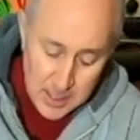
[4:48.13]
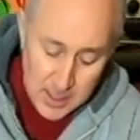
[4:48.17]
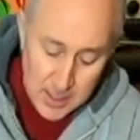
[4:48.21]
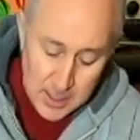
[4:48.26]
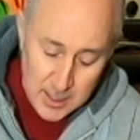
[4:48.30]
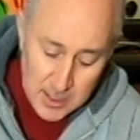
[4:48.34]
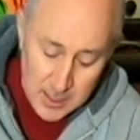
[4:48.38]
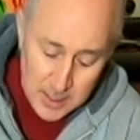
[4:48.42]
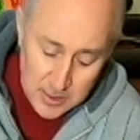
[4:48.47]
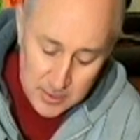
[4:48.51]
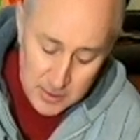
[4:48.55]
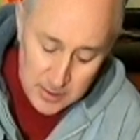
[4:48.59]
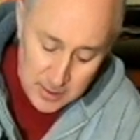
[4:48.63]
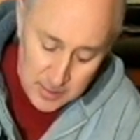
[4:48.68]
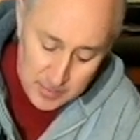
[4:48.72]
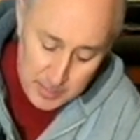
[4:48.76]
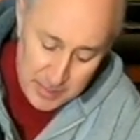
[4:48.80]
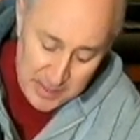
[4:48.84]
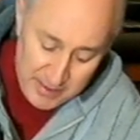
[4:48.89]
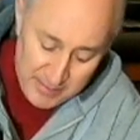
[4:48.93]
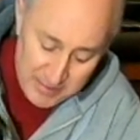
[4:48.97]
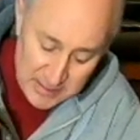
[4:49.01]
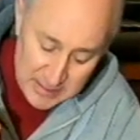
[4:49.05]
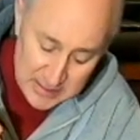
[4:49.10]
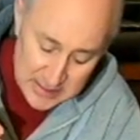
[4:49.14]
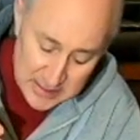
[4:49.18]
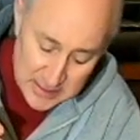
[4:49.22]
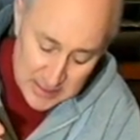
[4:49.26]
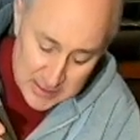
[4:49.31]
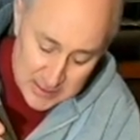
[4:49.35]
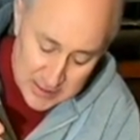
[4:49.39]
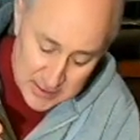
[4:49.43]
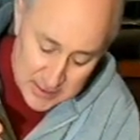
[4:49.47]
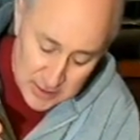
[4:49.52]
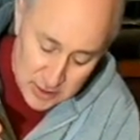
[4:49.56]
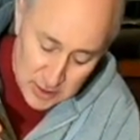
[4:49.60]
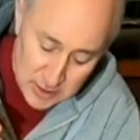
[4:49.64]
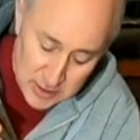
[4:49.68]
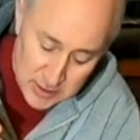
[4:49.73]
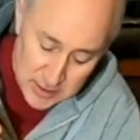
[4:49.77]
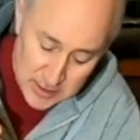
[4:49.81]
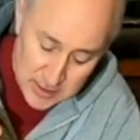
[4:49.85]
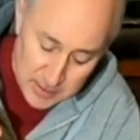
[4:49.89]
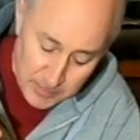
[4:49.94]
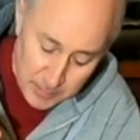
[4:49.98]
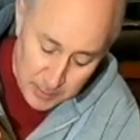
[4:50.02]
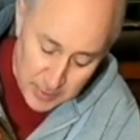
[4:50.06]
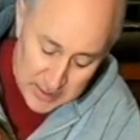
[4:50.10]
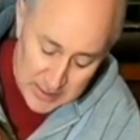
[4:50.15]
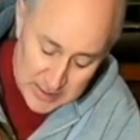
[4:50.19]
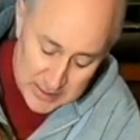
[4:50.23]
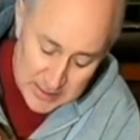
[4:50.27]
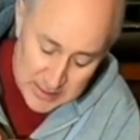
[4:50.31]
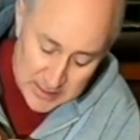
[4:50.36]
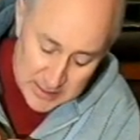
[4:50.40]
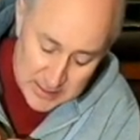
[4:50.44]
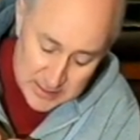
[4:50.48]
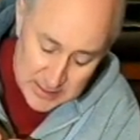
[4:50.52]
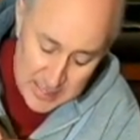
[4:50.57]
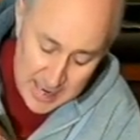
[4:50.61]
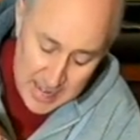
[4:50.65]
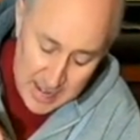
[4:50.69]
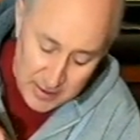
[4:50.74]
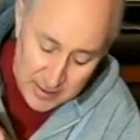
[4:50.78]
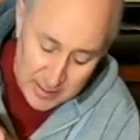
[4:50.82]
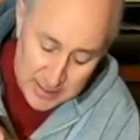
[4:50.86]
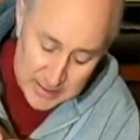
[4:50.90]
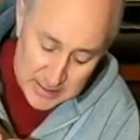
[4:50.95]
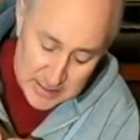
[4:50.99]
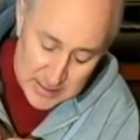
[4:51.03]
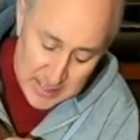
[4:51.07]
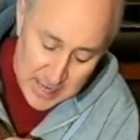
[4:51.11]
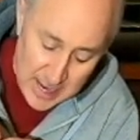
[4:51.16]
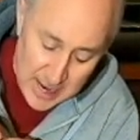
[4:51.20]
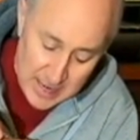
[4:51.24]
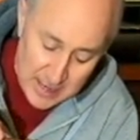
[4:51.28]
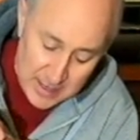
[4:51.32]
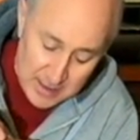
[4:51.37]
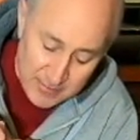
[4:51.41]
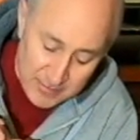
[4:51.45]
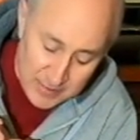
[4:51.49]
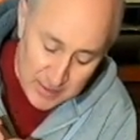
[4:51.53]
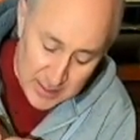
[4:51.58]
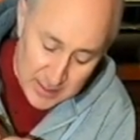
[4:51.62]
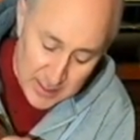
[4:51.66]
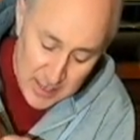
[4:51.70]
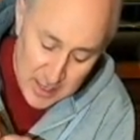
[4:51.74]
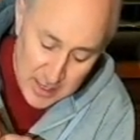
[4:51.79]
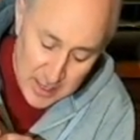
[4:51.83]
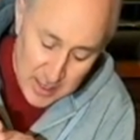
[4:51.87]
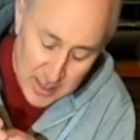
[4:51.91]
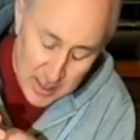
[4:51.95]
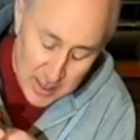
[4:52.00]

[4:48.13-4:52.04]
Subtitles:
The PVC just simply sits down inside of it.